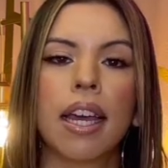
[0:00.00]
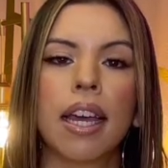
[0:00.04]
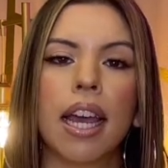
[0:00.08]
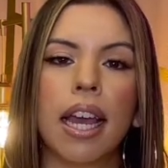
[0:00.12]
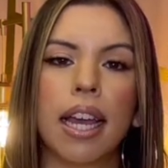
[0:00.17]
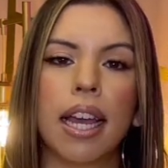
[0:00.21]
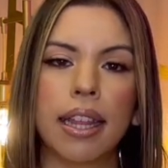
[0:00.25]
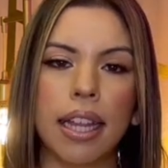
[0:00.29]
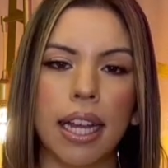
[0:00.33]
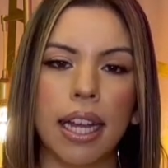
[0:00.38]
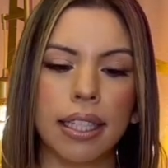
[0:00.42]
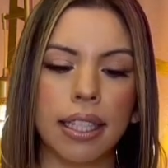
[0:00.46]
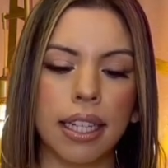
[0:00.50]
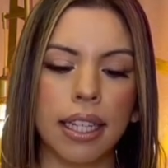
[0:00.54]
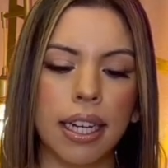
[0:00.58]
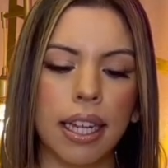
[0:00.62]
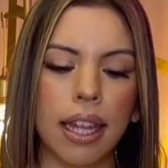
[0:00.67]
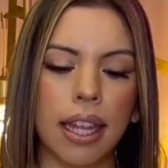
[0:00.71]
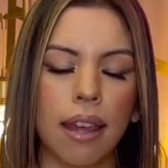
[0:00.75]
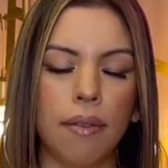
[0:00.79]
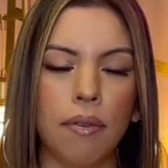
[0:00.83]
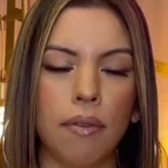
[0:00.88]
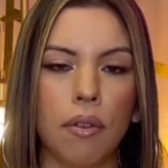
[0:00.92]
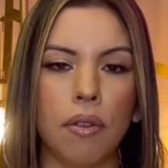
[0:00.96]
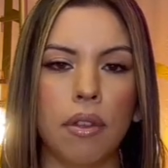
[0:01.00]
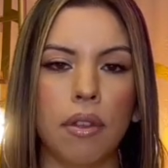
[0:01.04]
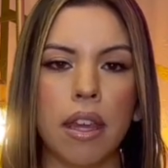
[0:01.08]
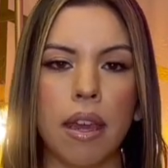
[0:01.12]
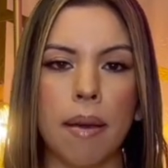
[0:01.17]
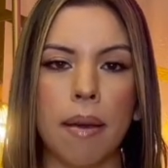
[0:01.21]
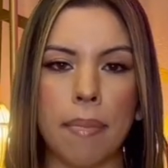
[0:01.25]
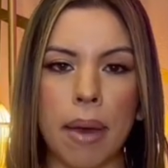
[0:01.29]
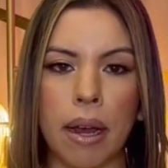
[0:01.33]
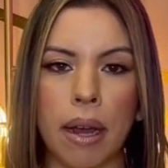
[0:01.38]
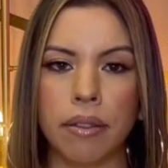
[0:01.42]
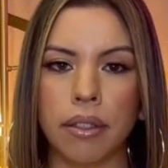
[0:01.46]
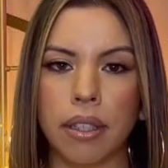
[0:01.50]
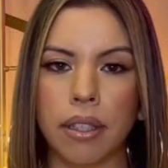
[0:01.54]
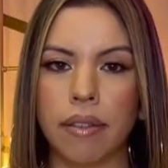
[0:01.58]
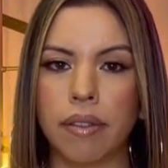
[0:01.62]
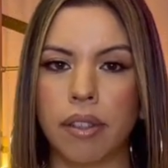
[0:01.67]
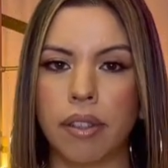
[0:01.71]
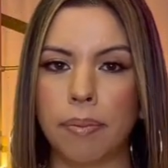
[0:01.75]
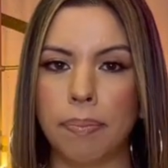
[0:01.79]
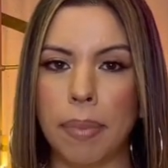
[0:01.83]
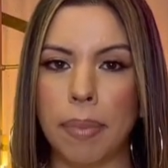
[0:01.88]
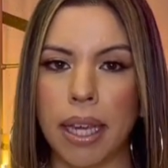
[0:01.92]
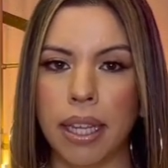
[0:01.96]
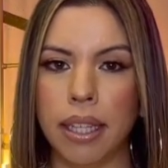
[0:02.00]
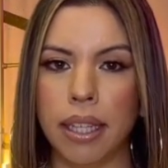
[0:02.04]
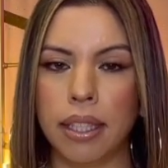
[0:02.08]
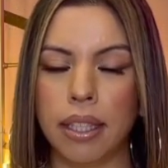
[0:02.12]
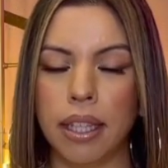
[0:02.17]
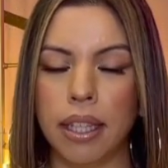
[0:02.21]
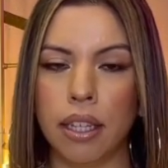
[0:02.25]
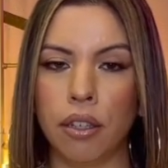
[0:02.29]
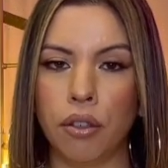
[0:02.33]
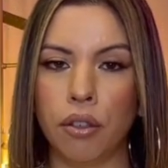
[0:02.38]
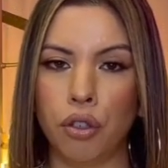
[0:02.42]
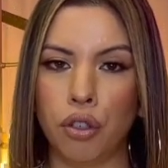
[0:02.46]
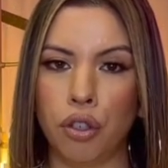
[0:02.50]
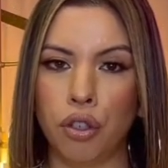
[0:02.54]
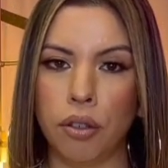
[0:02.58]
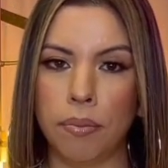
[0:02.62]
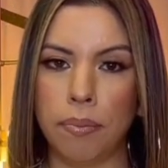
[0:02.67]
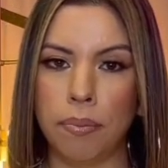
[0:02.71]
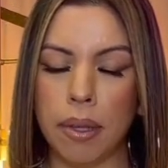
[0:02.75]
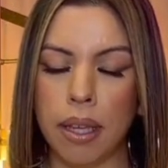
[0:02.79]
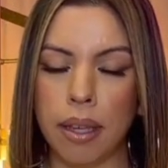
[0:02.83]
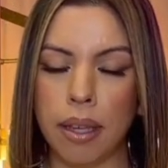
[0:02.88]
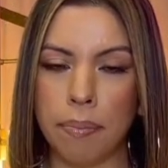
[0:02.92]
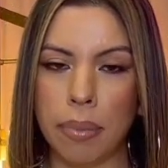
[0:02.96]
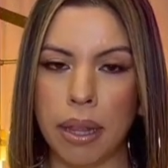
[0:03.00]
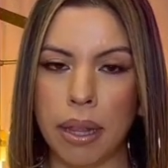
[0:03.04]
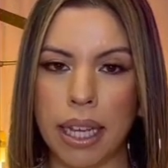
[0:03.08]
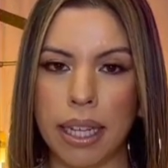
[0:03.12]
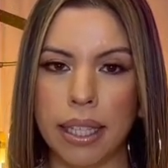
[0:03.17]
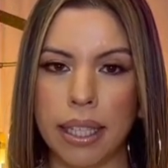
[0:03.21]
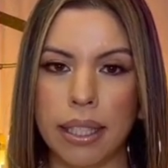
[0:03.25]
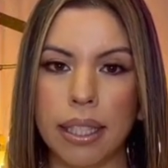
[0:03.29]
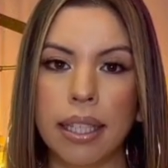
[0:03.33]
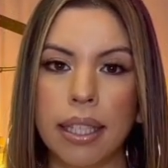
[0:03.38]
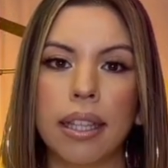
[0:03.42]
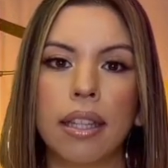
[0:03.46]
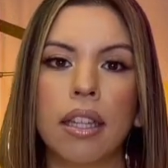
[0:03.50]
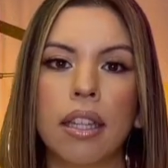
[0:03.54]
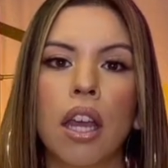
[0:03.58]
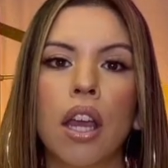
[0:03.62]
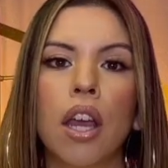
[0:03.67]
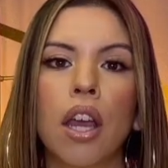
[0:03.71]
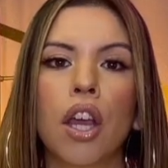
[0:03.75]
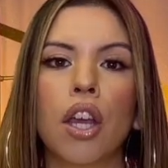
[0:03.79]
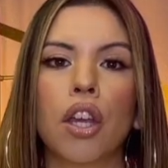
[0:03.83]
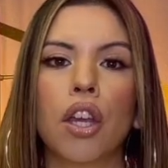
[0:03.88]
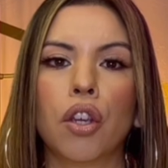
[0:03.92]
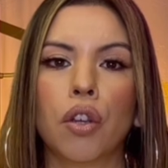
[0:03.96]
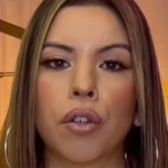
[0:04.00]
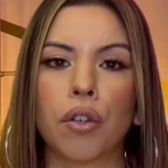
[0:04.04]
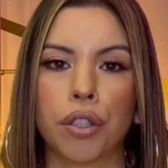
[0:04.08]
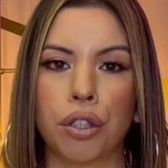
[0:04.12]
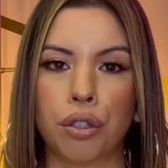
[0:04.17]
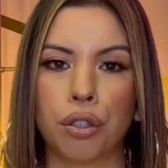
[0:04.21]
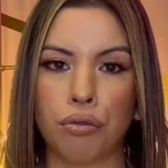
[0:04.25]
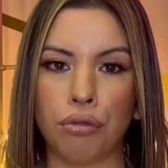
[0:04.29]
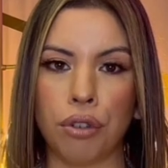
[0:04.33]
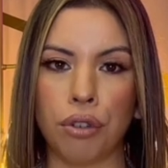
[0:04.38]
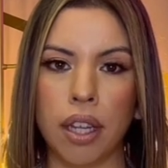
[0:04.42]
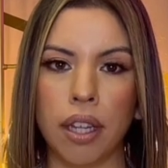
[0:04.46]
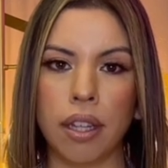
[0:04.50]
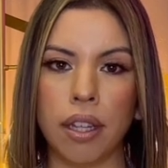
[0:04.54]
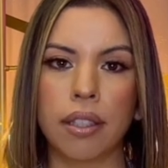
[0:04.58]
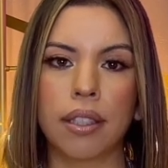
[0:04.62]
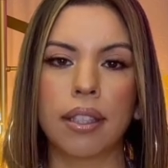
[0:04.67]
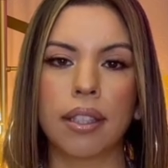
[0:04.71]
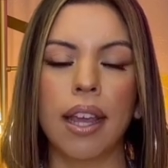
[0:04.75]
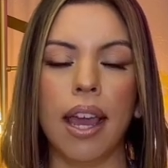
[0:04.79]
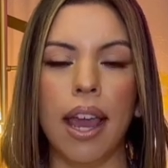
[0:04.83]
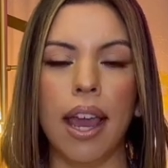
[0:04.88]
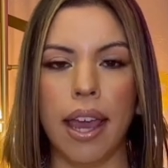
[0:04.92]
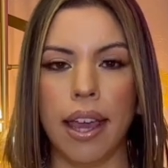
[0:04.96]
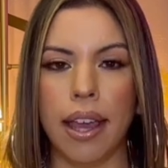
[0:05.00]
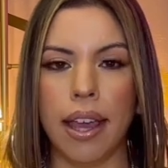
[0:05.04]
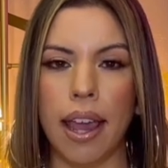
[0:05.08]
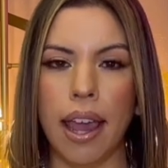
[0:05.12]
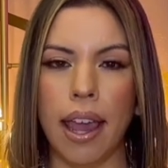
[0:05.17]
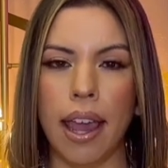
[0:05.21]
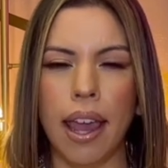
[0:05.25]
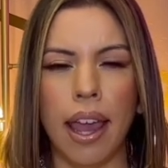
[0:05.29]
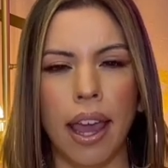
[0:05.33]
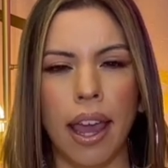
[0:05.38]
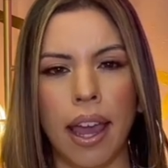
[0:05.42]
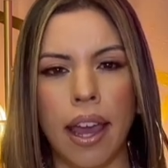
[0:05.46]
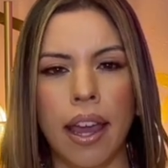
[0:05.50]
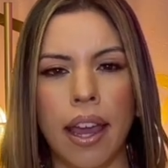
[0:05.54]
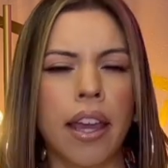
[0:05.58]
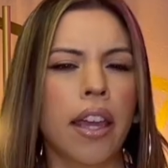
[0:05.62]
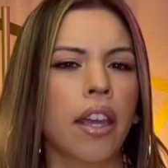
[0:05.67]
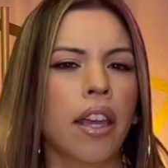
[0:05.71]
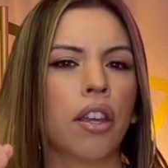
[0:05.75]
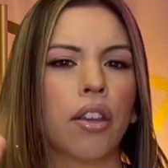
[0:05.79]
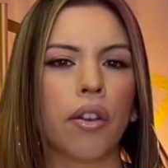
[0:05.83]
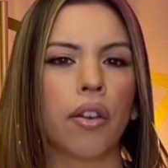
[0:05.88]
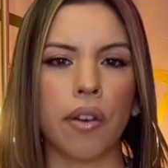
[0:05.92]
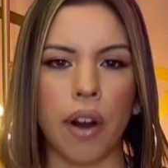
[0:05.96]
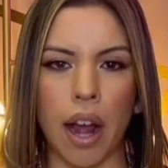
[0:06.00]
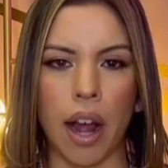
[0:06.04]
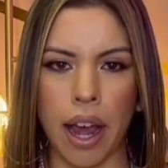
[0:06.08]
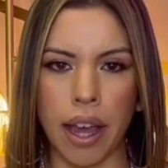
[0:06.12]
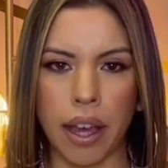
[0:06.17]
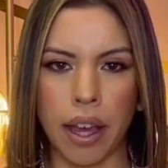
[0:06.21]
And that's gonna give you the amount of space that you should be placing your strings, aka your eye